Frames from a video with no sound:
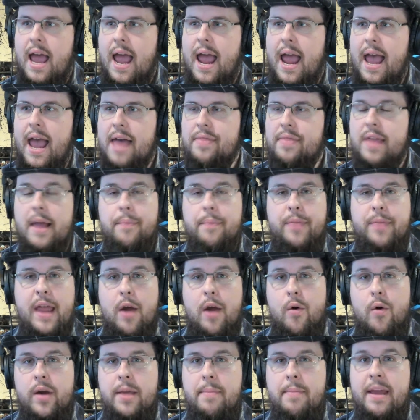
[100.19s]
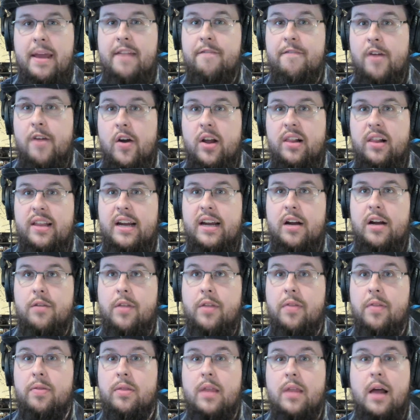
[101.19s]
And they already made it very clear
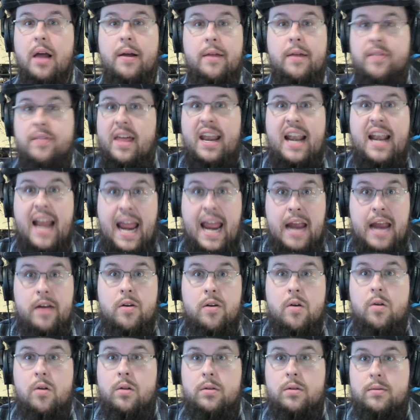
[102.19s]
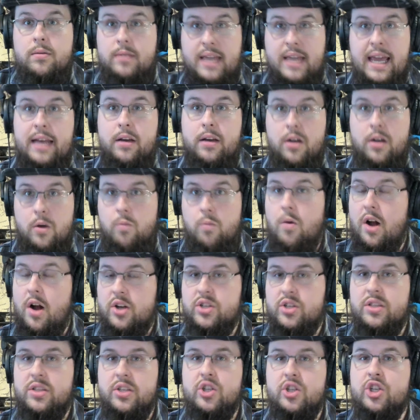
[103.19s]
that an 8-year-old kid could
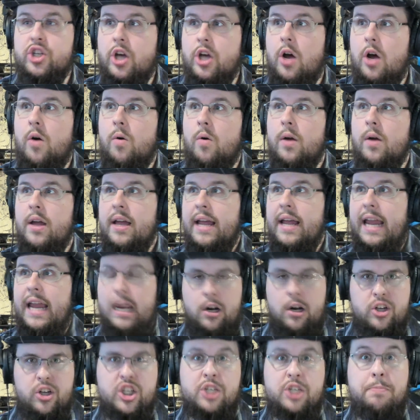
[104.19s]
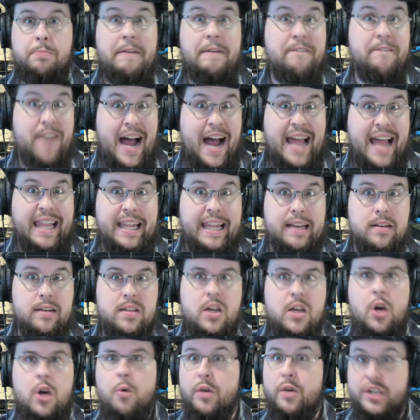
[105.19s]
watch this show. It'll just be violent,
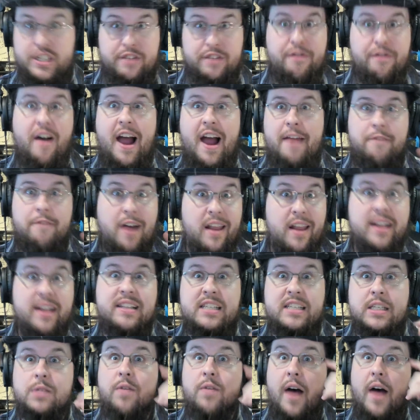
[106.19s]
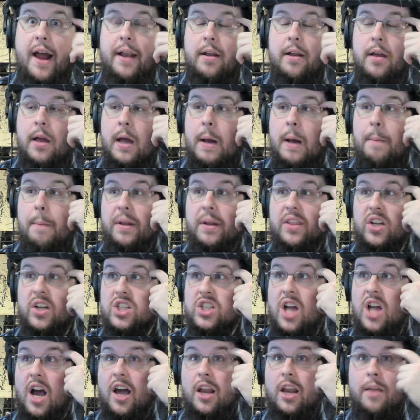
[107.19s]
which is fine. Violence is fine, but
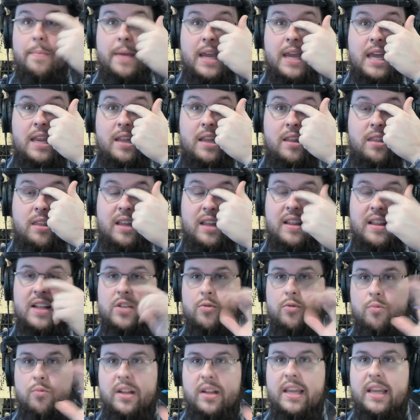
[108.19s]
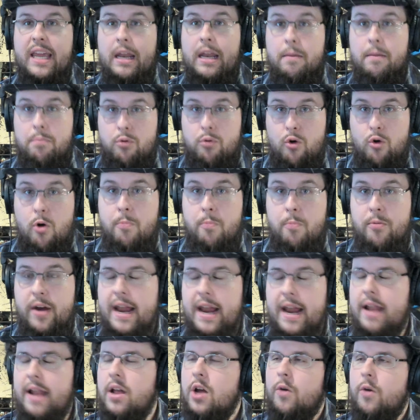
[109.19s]
there's not going to be anything that's really
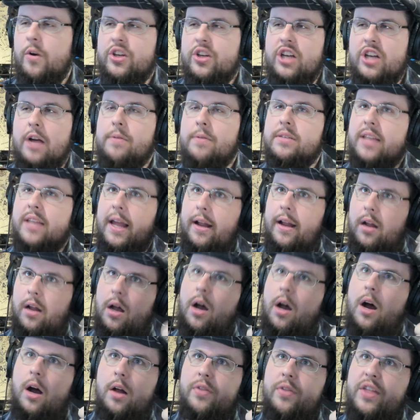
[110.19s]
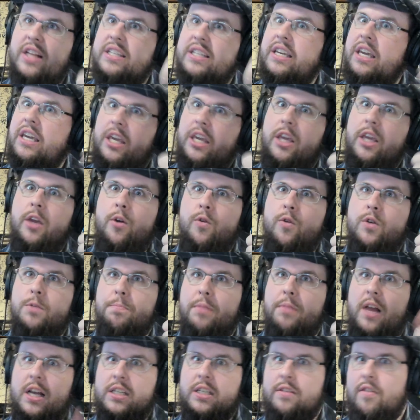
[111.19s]
inappropriate, which I was like, oh, that's a huge
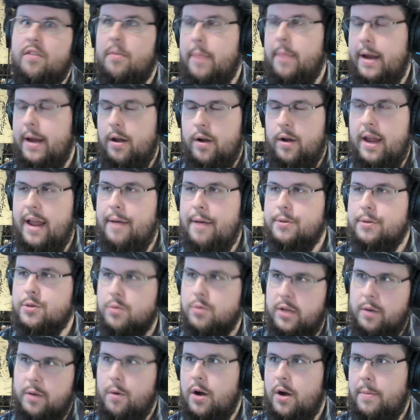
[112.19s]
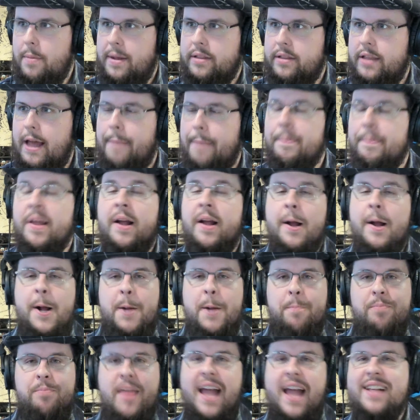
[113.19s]
plus for me. Okay, I was really worried about that.
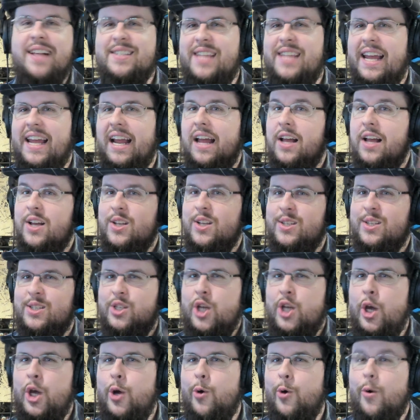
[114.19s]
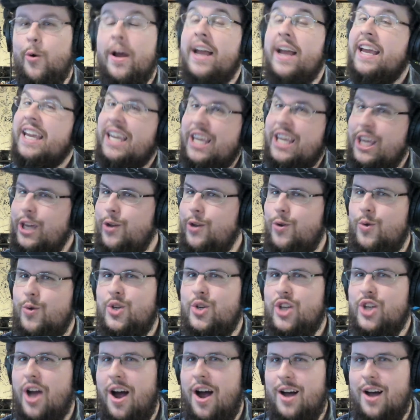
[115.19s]
Next thing is
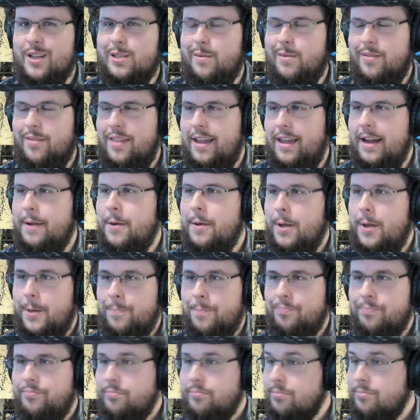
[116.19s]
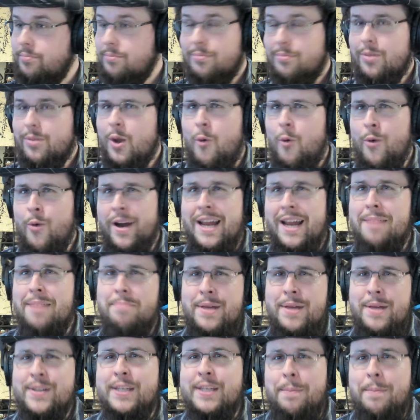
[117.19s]
huge awesome thing. We're getting
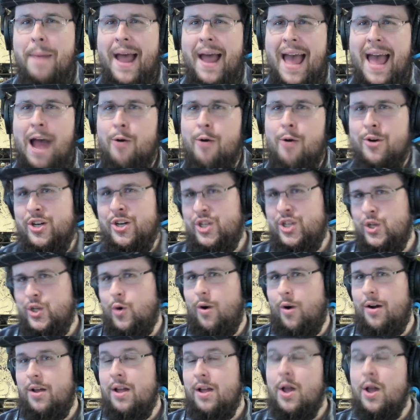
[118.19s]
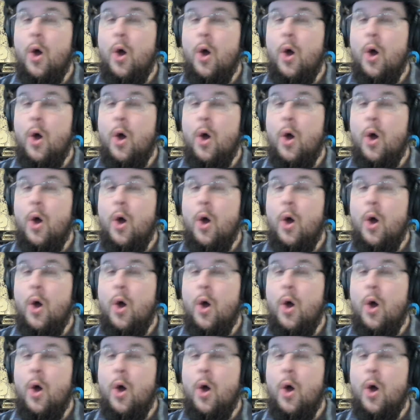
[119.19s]
music by Howard Shore.